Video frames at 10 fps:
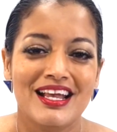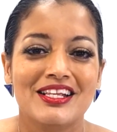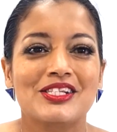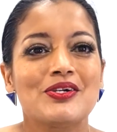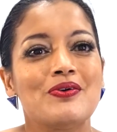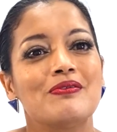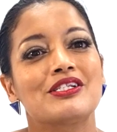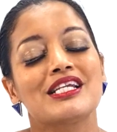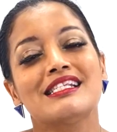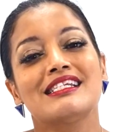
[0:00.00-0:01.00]
So
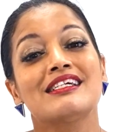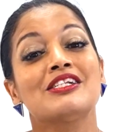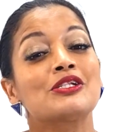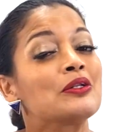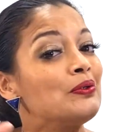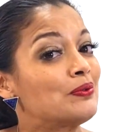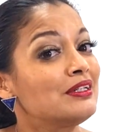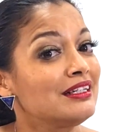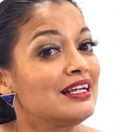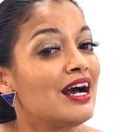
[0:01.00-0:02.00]
just to conclude,
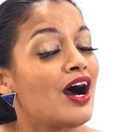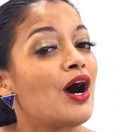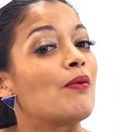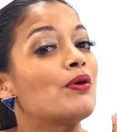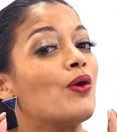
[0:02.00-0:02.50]
um,